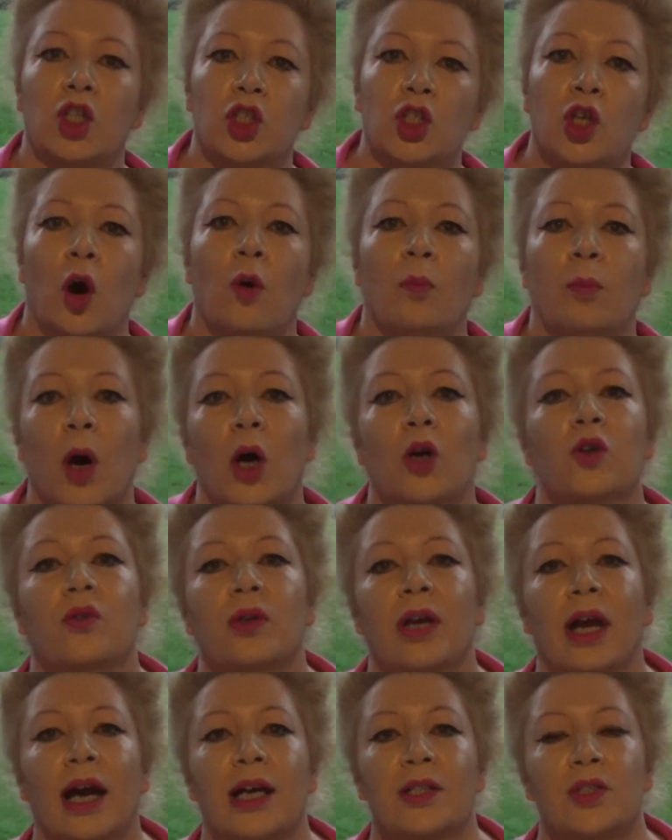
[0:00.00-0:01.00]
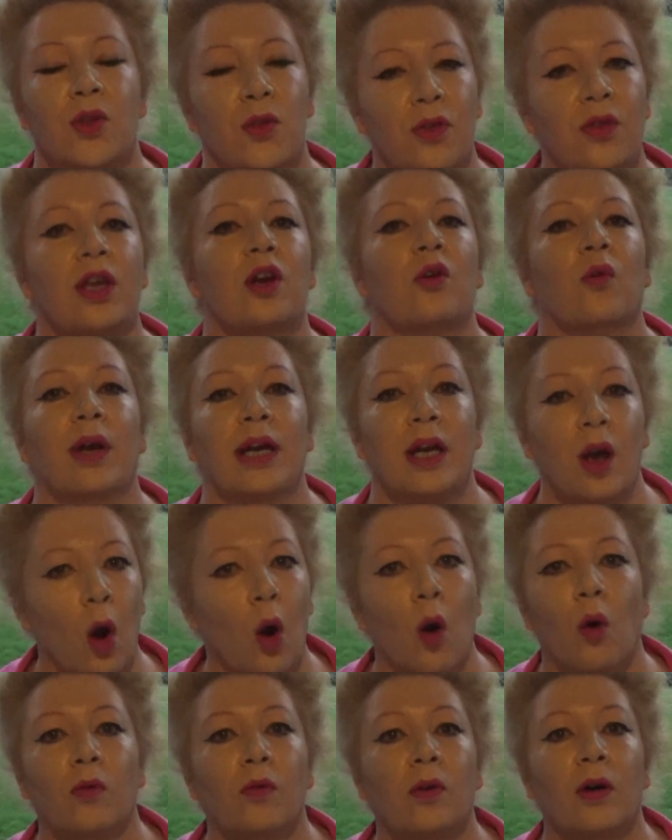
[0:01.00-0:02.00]
Jean Baudrillard's theory
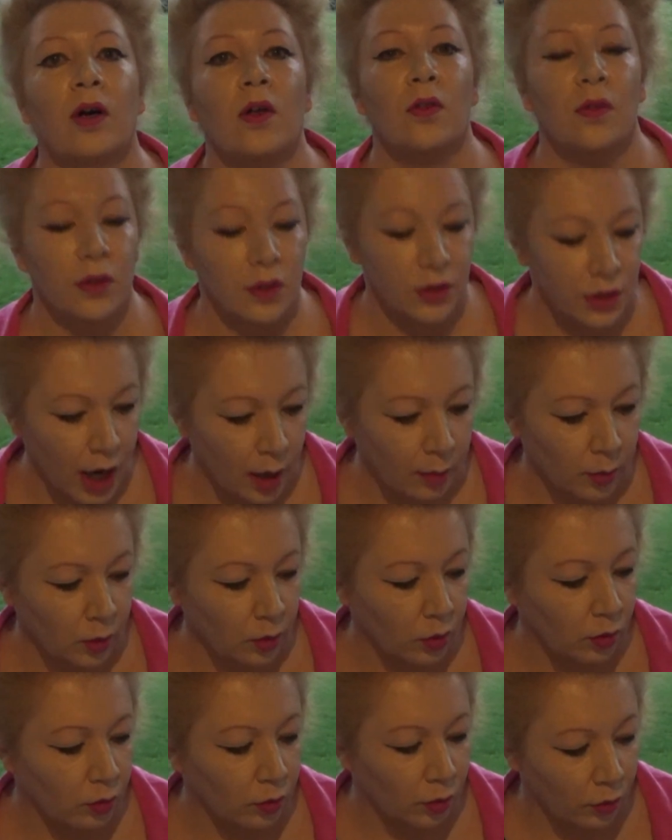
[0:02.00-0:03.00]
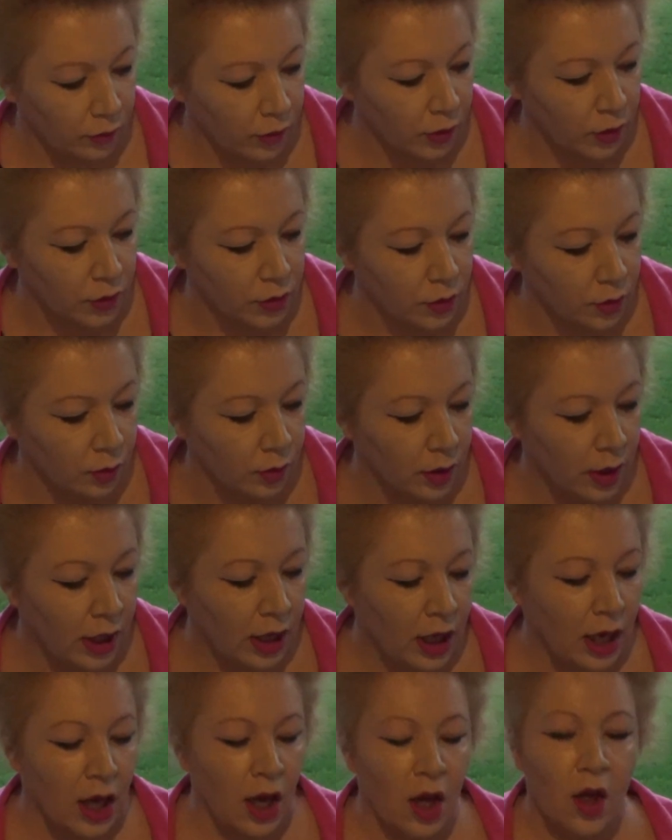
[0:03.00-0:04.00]
of the double refusal.
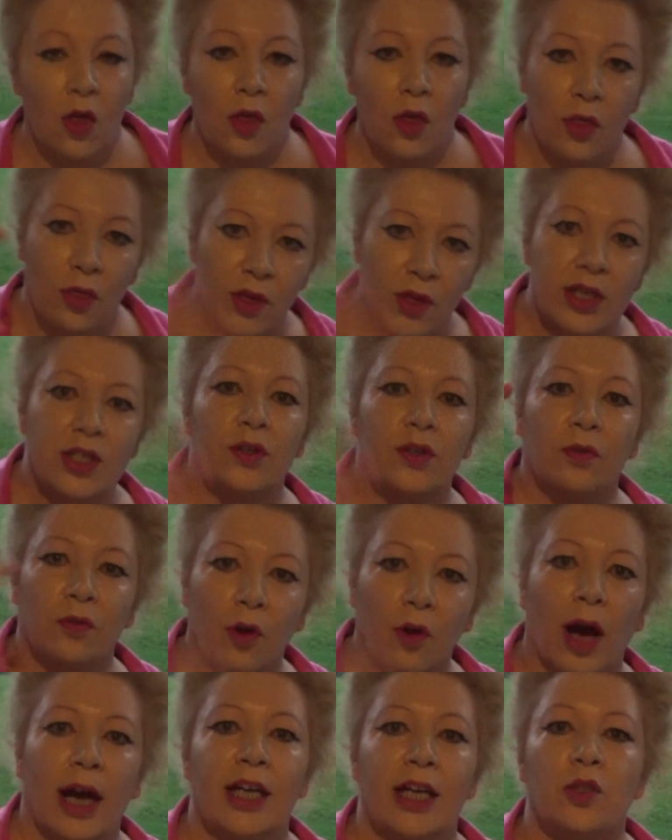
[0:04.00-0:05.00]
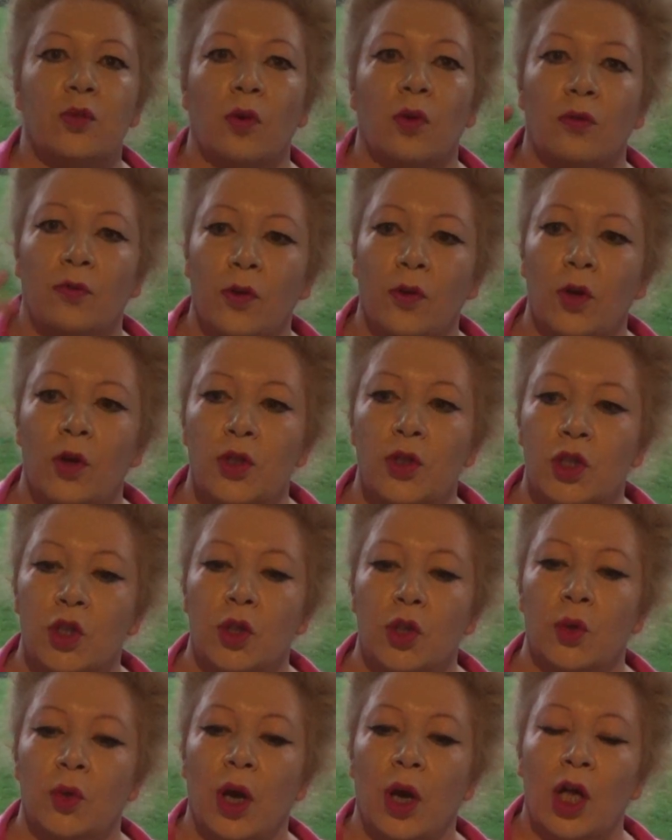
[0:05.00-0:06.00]
This phrase refers
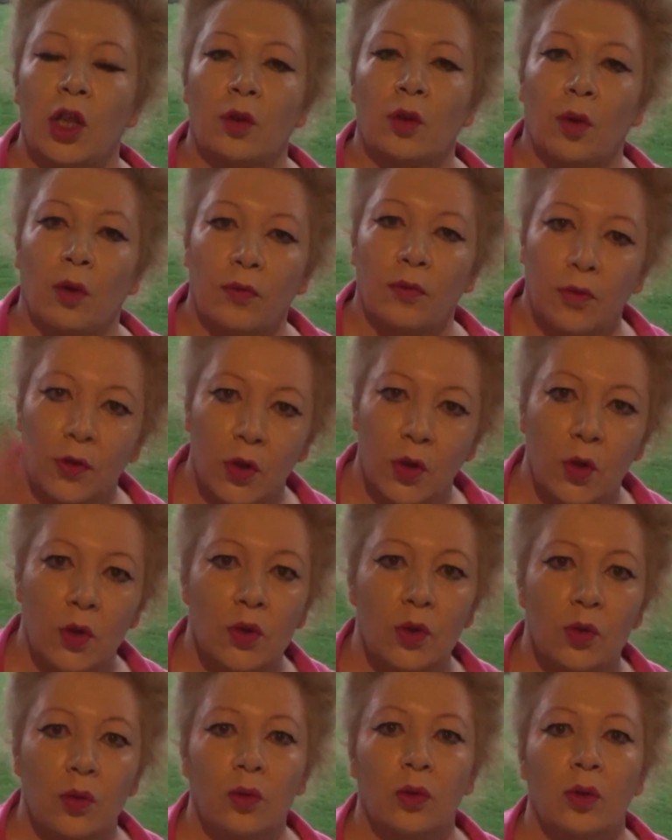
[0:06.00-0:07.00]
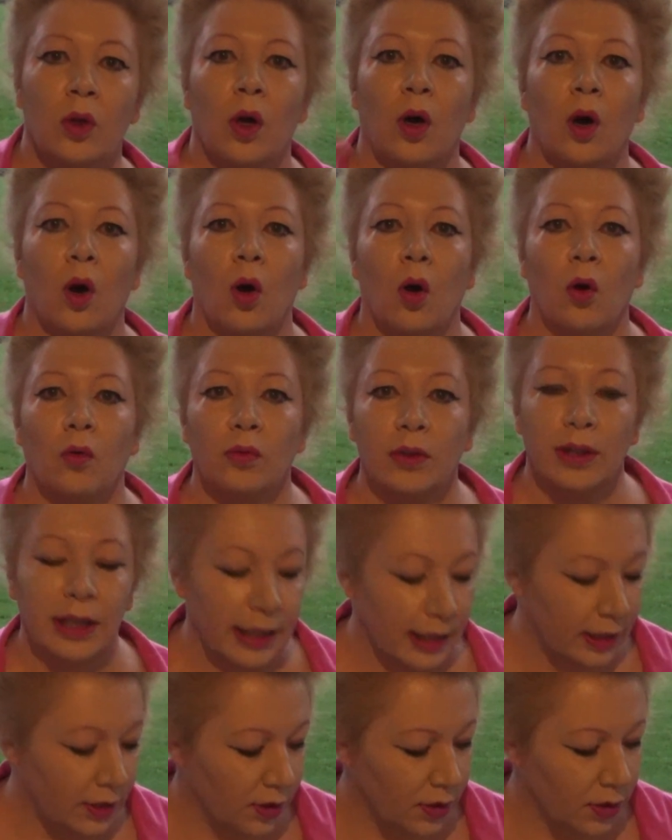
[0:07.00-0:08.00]
to the refusal of
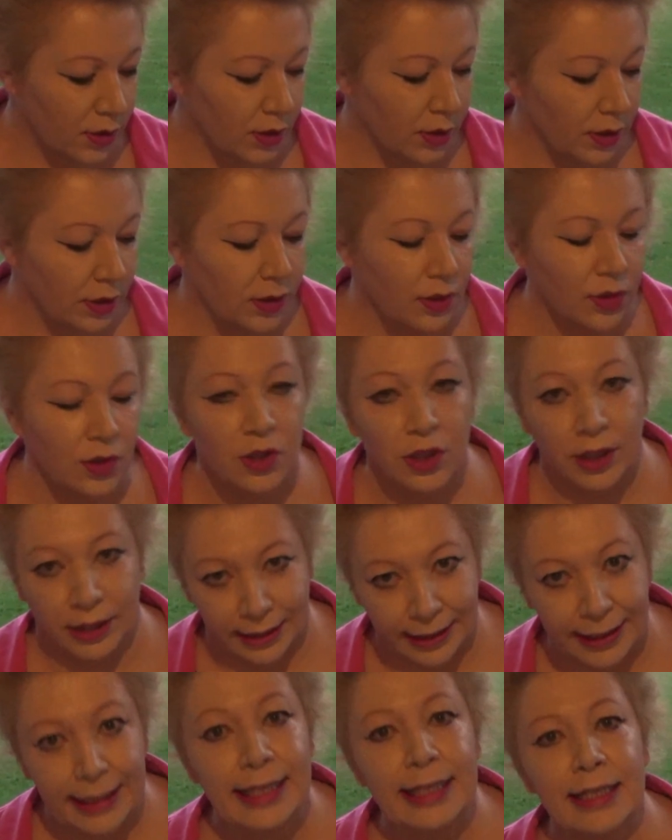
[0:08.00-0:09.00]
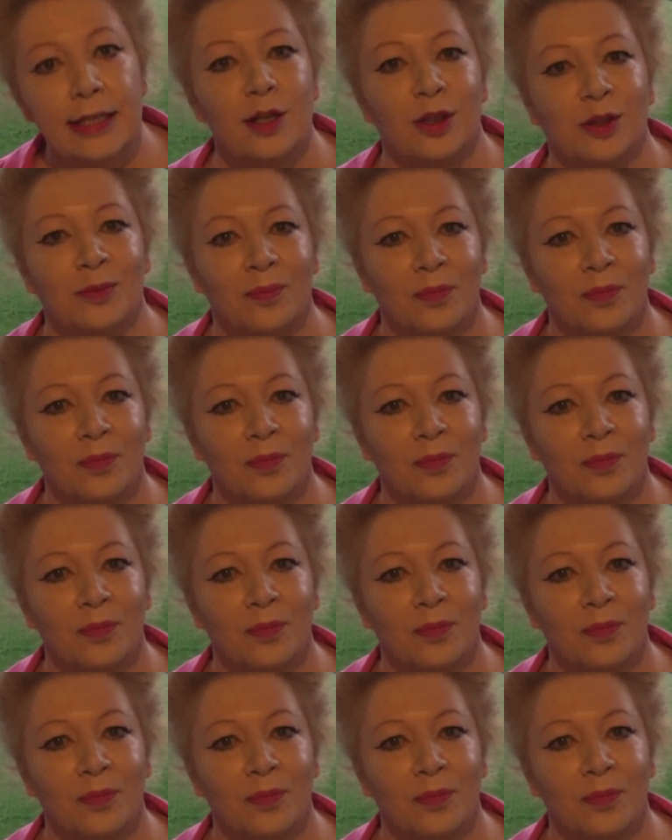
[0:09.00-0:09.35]
leaders to lead